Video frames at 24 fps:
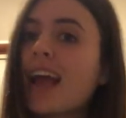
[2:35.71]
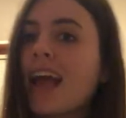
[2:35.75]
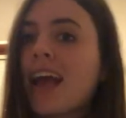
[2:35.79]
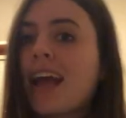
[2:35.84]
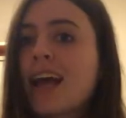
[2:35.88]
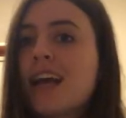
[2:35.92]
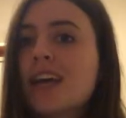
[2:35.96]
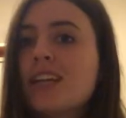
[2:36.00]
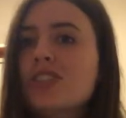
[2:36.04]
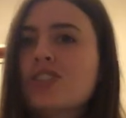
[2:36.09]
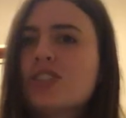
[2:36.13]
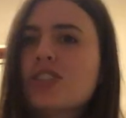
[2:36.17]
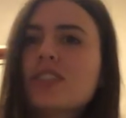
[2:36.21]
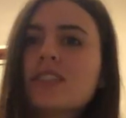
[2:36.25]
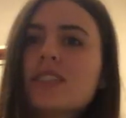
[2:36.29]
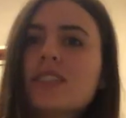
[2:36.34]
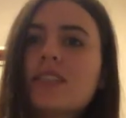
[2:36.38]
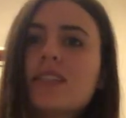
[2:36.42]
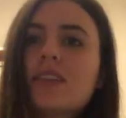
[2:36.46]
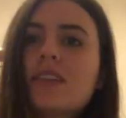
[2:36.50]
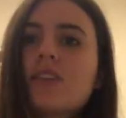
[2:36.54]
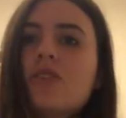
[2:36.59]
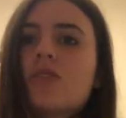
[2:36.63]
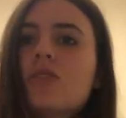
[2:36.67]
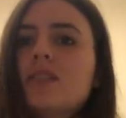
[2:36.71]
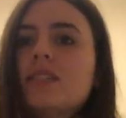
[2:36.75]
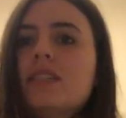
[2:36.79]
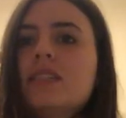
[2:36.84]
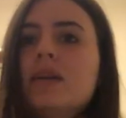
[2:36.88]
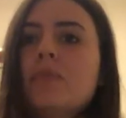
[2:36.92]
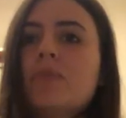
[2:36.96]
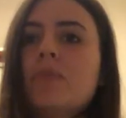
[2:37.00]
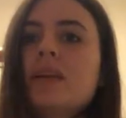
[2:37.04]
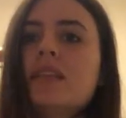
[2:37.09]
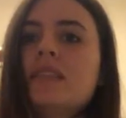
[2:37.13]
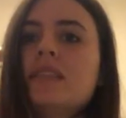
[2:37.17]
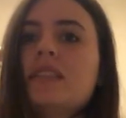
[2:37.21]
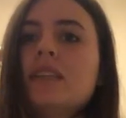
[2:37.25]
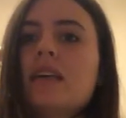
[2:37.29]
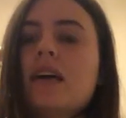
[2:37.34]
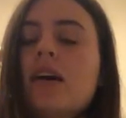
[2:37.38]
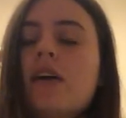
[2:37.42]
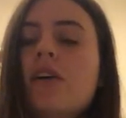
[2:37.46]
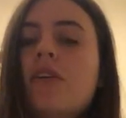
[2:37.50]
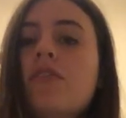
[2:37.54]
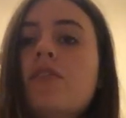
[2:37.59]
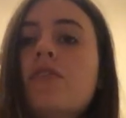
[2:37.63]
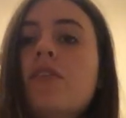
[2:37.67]
and just little snippets
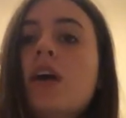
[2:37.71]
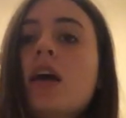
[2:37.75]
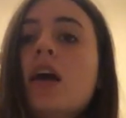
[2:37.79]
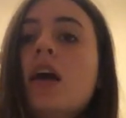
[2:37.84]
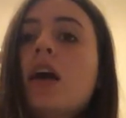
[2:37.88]
of